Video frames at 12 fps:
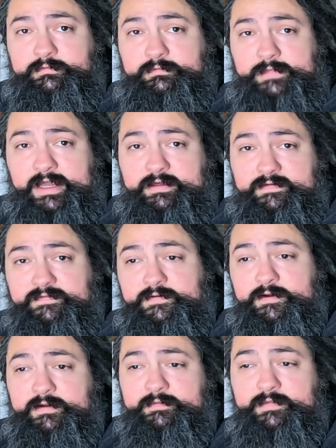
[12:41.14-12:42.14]
Thank you
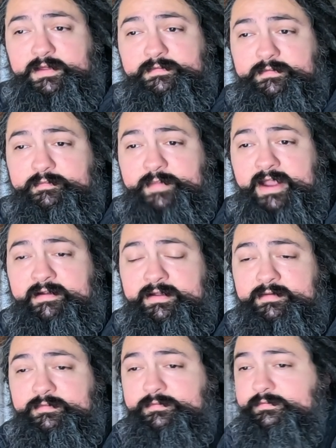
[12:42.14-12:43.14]
for
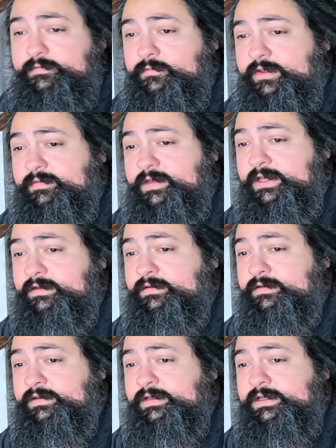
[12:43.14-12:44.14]
bearing with me.
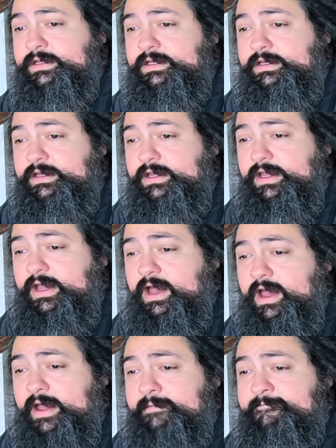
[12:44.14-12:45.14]

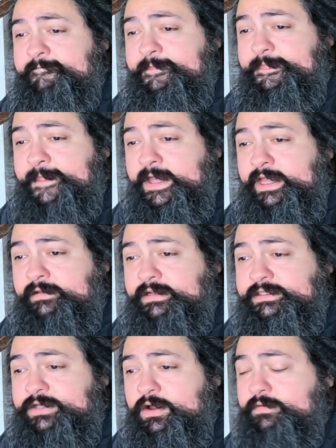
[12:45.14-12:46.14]
And
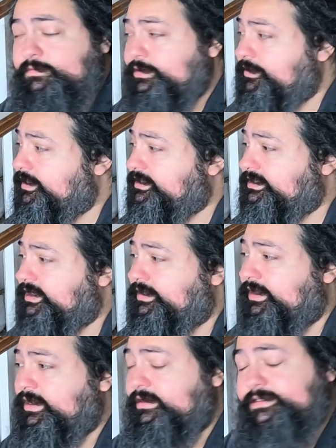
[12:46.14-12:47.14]
let's go do this,
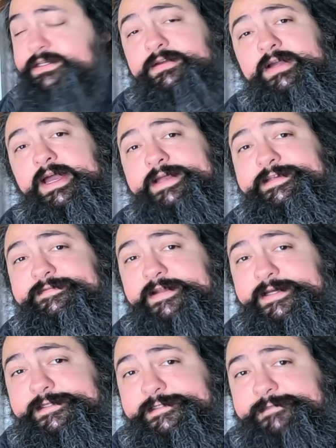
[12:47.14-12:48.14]
and then I'll see you guys for
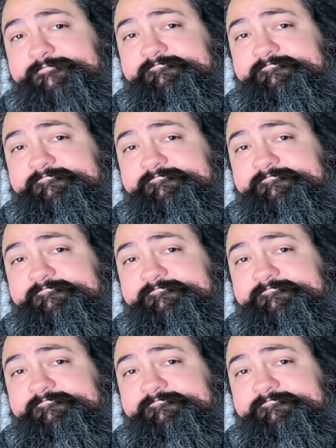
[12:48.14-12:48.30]
lunch.